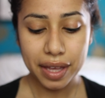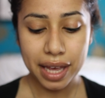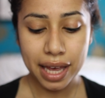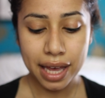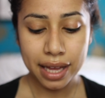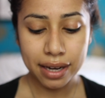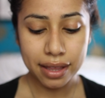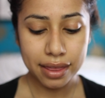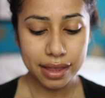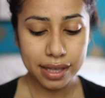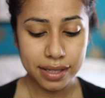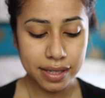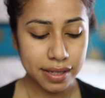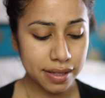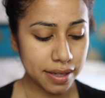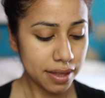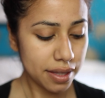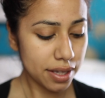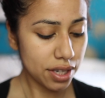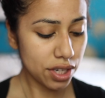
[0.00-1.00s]
and this
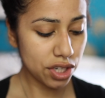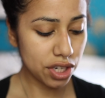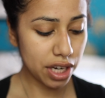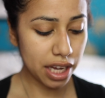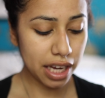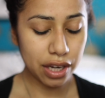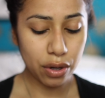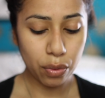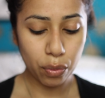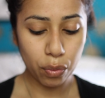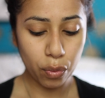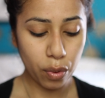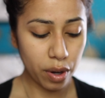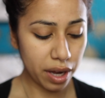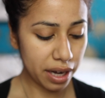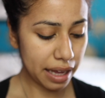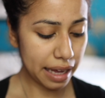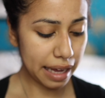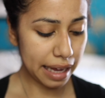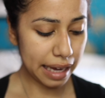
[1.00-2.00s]
is in the shade
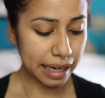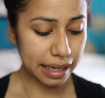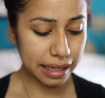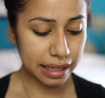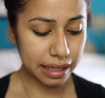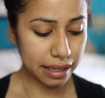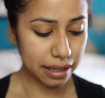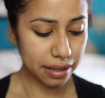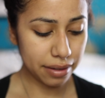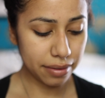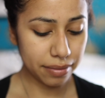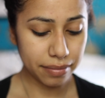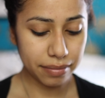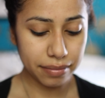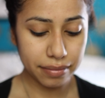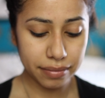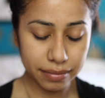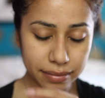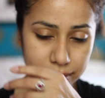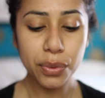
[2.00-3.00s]
180.
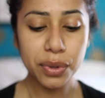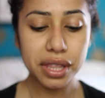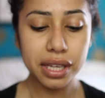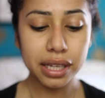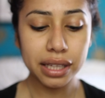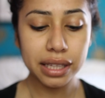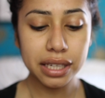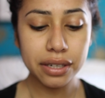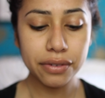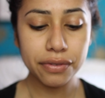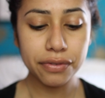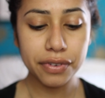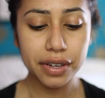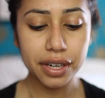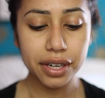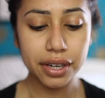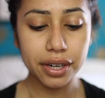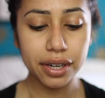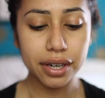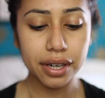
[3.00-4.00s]
So with a clean
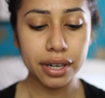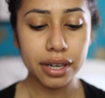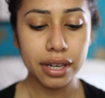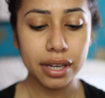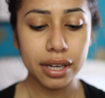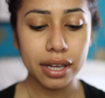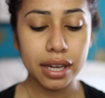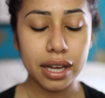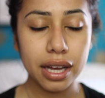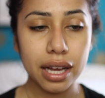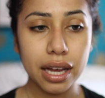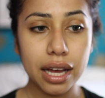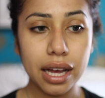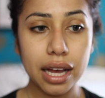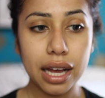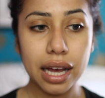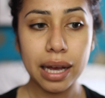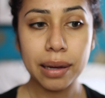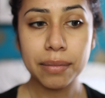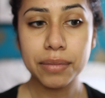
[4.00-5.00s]
finger,
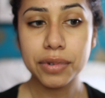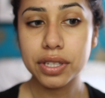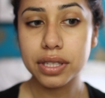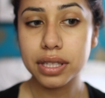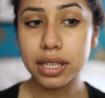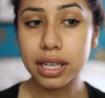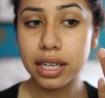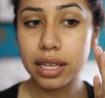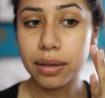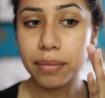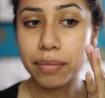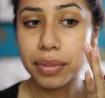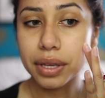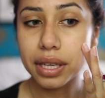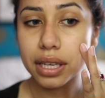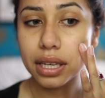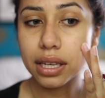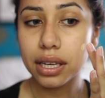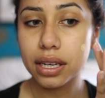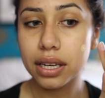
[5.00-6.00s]
I'm just gonna
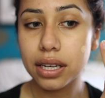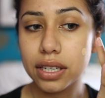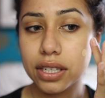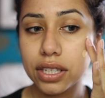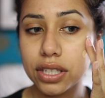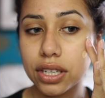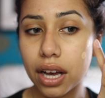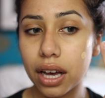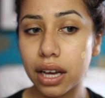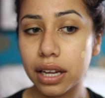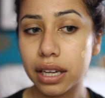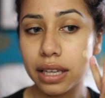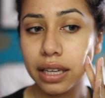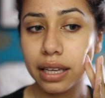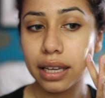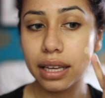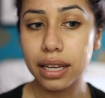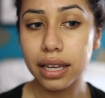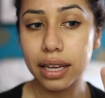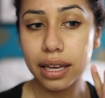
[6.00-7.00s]
be dotting
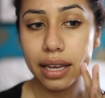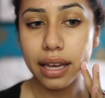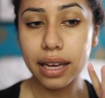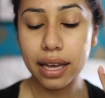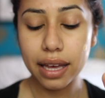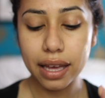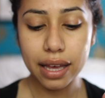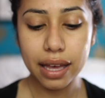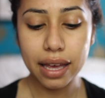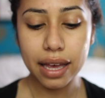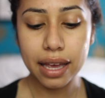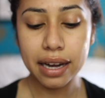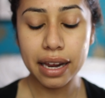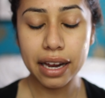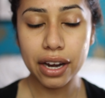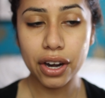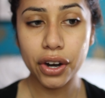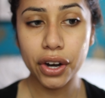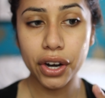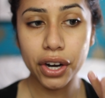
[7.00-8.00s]
it, and
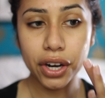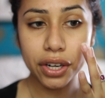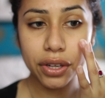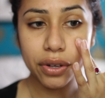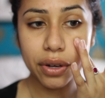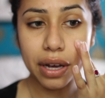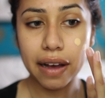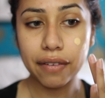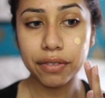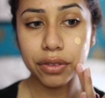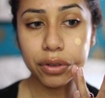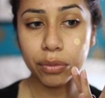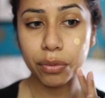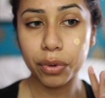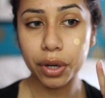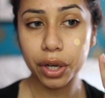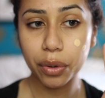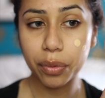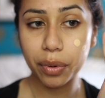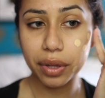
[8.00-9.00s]
I heard you have to
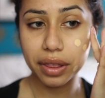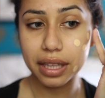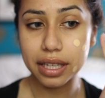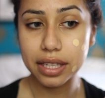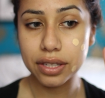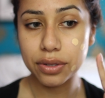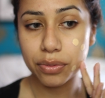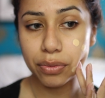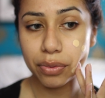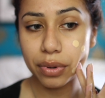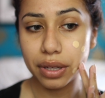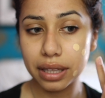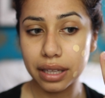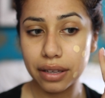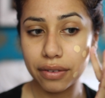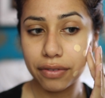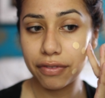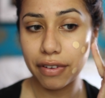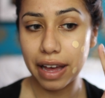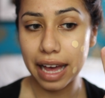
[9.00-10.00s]
work with this
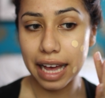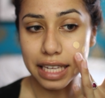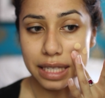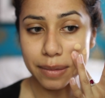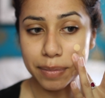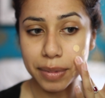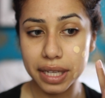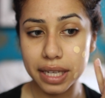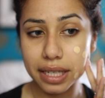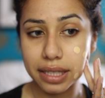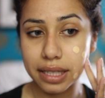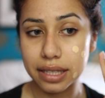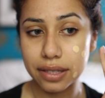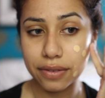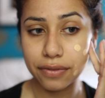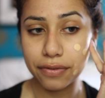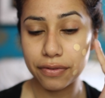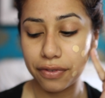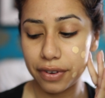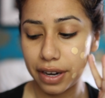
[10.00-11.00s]
really fast because
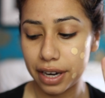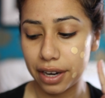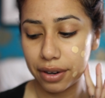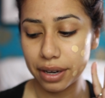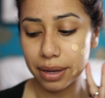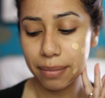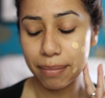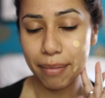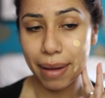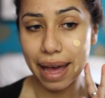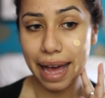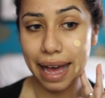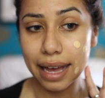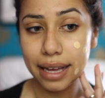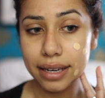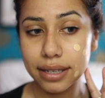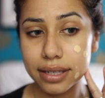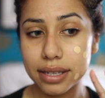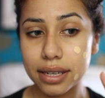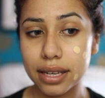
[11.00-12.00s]
it's very
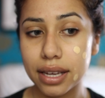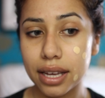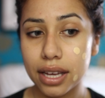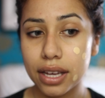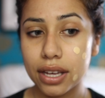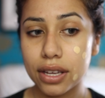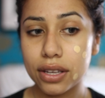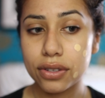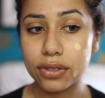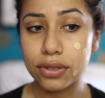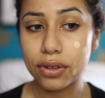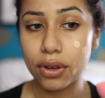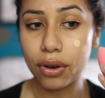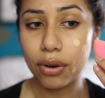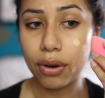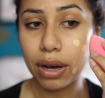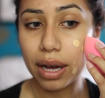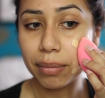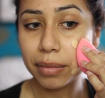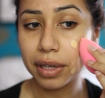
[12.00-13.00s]
matte.
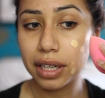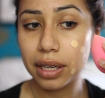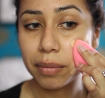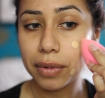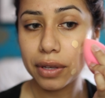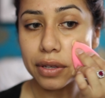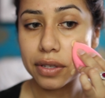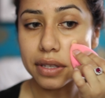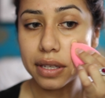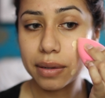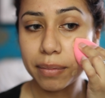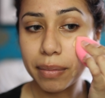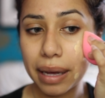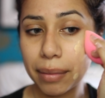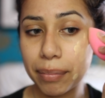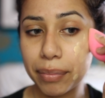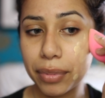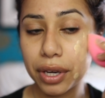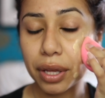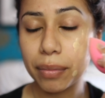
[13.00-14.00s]
So I'm gonna be using
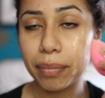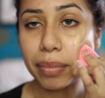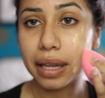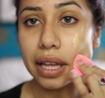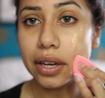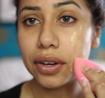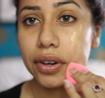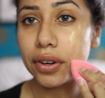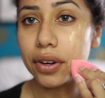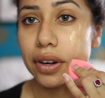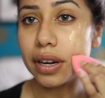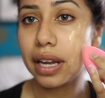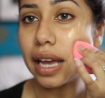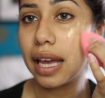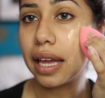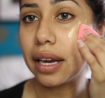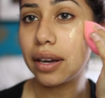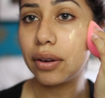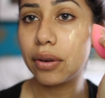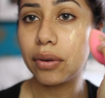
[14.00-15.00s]
my beauty blender
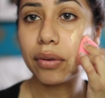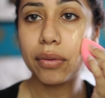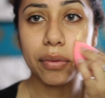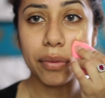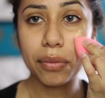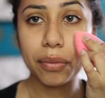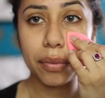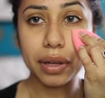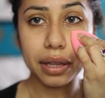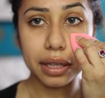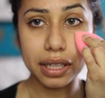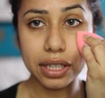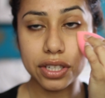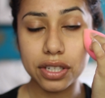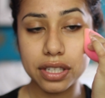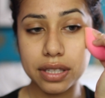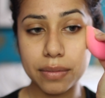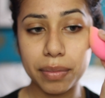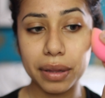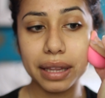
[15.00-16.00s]
and really
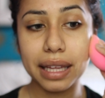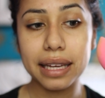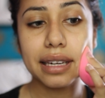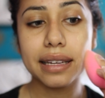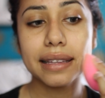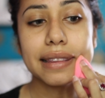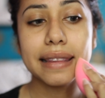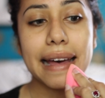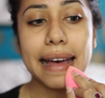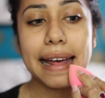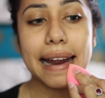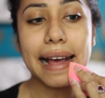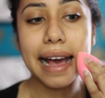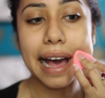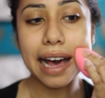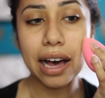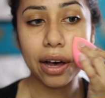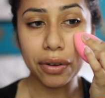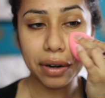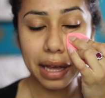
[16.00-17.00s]
just blending that
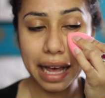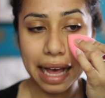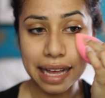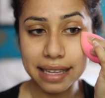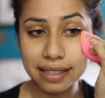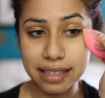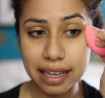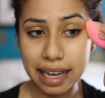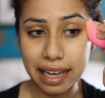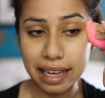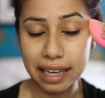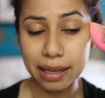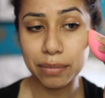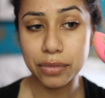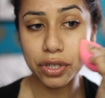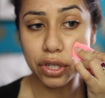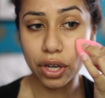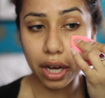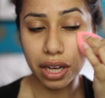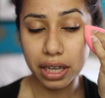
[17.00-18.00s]
out as I
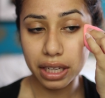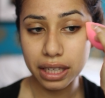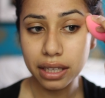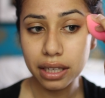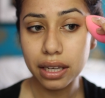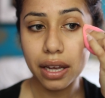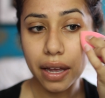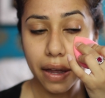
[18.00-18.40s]
am dotting.